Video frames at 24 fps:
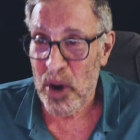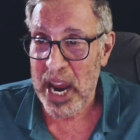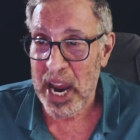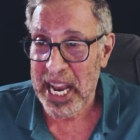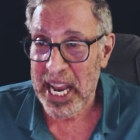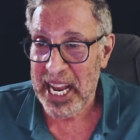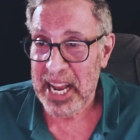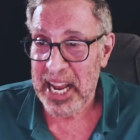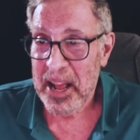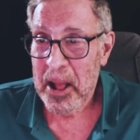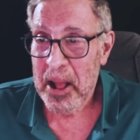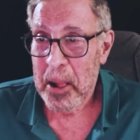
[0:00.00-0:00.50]

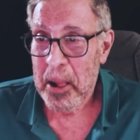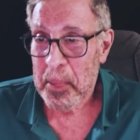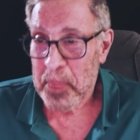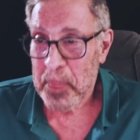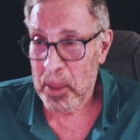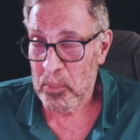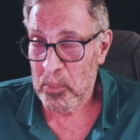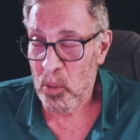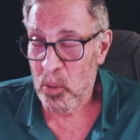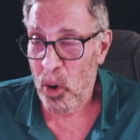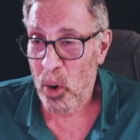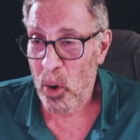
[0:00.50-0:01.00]
drink,
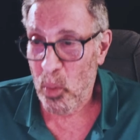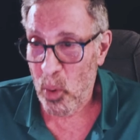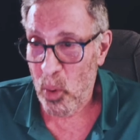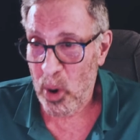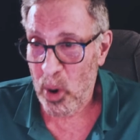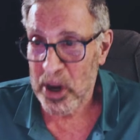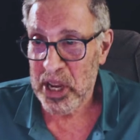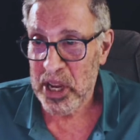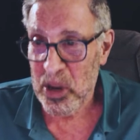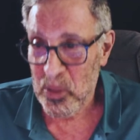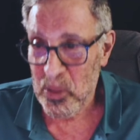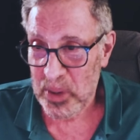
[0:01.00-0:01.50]
the more
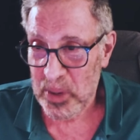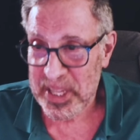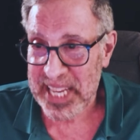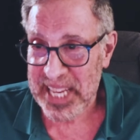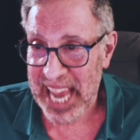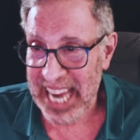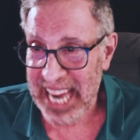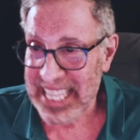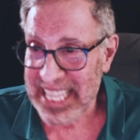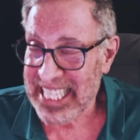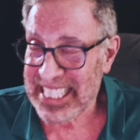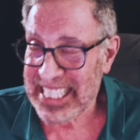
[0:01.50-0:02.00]
water you
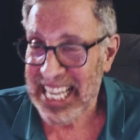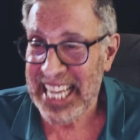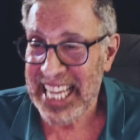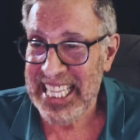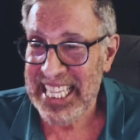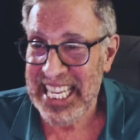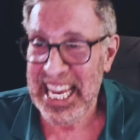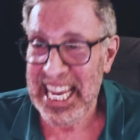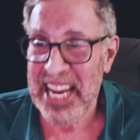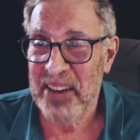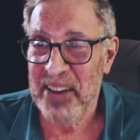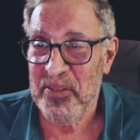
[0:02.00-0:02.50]
retain. This
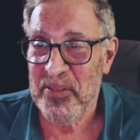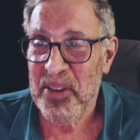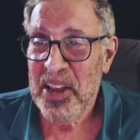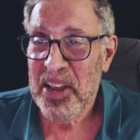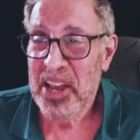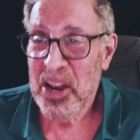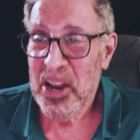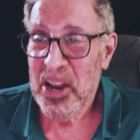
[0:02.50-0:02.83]
idea of